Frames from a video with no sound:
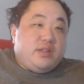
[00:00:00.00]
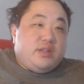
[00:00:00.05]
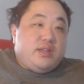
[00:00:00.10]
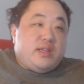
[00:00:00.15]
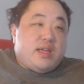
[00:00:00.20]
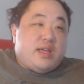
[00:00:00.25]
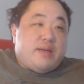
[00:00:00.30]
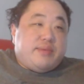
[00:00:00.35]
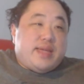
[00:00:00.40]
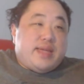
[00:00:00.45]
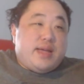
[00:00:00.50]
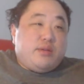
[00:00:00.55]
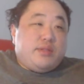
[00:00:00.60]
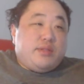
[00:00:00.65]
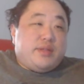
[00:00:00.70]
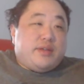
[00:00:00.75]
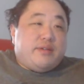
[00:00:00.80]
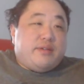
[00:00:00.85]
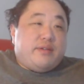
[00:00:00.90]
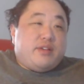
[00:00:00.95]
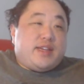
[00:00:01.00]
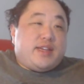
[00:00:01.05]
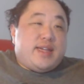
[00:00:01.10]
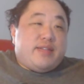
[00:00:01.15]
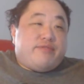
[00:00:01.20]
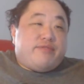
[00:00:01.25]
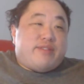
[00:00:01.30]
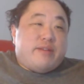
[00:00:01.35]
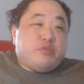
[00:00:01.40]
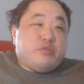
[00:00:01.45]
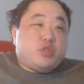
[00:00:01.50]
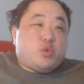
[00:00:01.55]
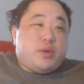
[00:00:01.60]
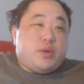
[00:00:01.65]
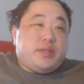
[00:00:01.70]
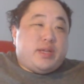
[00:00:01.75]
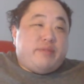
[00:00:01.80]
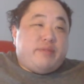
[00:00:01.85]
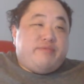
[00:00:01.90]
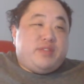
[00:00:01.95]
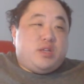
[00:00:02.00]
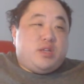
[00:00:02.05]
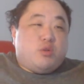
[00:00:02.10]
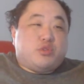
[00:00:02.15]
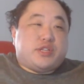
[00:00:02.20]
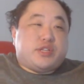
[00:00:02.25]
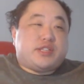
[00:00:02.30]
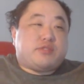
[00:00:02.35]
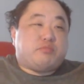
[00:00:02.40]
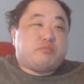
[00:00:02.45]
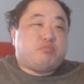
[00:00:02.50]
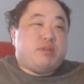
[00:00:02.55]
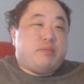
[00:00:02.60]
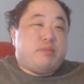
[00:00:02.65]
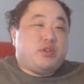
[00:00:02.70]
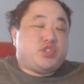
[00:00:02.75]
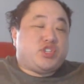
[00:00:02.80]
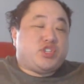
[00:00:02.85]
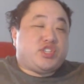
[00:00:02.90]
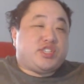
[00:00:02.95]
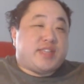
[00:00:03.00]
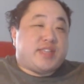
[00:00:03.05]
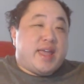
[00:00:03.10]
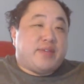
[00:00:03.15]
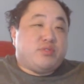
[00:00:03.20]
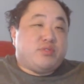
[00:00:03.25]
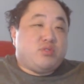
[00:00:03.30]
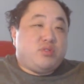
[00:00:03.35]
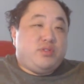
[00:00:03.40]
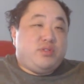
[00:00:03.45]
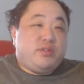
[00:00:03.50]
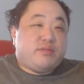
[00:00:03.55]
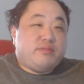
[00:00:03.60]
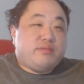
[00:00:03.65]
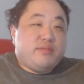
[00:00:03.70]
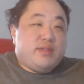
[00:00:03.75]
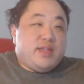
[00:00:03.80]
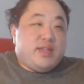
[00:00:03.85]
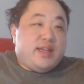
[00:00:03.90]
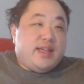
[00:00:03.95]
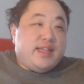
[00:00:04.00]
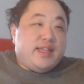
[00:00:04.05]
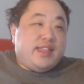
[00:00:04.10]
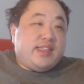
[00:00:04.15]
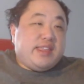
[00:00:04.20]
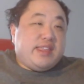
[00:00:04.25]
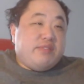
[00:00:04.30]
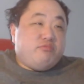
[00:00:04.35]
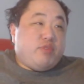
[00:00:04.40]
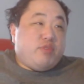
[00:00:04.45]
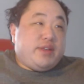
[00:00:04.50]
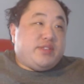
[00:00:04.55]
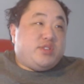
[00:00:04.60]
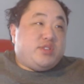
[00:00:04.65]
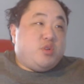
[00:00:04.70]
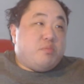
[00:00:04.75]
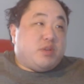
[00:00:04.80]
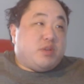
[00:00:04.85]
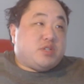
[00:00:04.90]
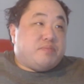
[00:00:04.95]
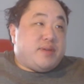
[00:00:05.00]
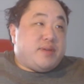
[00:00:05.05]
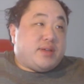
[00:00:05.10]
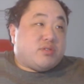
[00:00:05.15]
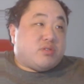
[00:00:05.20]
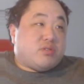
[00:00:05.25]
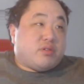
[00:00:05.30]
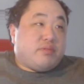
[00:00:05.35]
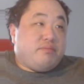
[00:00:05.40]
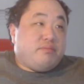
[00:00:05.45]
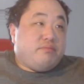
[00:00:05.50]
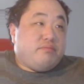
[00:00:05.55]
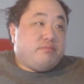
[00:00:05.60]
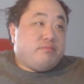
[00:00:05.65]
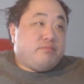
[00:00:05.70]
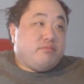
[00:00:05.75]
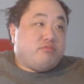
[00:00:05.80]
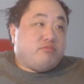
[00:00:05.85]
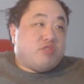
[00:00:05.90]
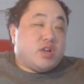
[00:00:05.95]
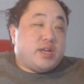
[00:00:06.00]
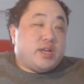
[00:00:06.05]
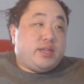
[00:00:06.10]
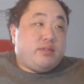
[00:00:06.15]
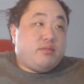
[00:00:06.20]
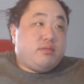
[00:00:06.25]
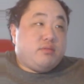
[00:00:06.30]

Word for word: I mean, I again, 529 views, that's pretty much standard. It didn't really do much better, right?